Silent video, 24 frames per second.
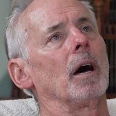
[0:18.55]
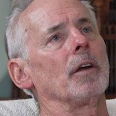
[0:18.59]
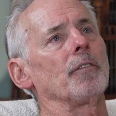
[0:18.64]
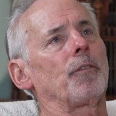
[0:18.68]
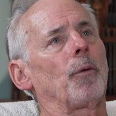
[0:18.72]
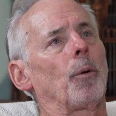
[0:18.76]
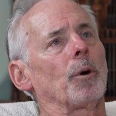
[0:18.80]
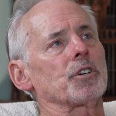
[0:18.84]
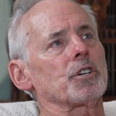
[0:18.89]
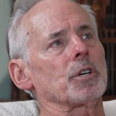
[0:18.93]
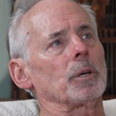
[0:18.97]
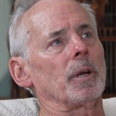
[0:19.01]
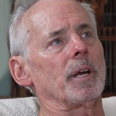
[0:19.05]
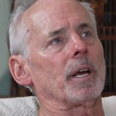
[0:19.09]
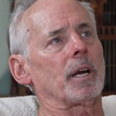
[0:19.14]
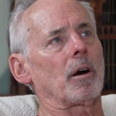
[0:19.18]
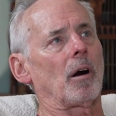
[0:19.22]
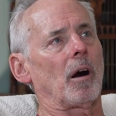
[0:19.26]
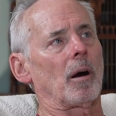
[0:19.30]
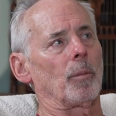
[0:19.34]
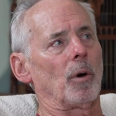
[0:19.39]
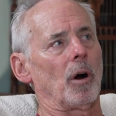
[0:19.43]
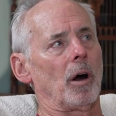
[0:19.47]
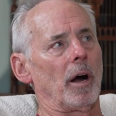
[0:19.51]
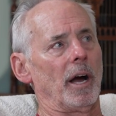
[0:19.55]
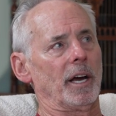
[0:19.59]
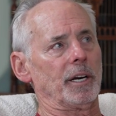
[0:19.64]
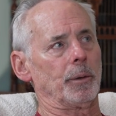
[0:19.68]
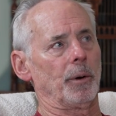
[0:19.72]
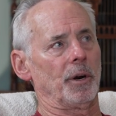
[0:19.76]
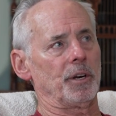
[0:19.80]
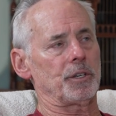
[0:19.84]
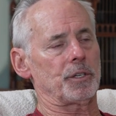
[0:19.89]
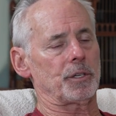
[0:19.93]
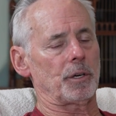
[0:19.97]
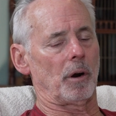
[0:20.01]
Unfortunately,
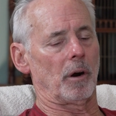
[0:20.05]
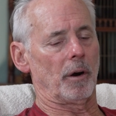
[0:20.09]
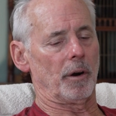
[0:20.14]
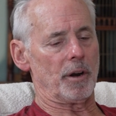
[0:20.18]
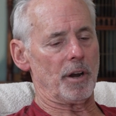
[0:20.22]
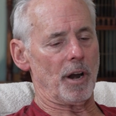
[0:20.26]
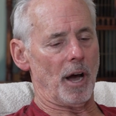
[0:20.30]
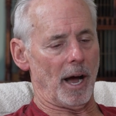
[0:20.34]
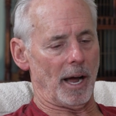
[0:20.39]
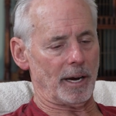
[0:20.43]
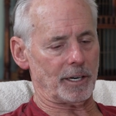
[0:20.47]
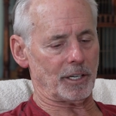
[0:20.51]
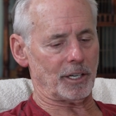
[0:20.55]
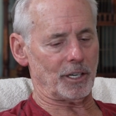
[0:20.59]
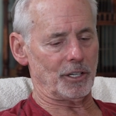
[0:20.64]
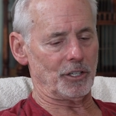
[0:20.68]
carbohydrates are not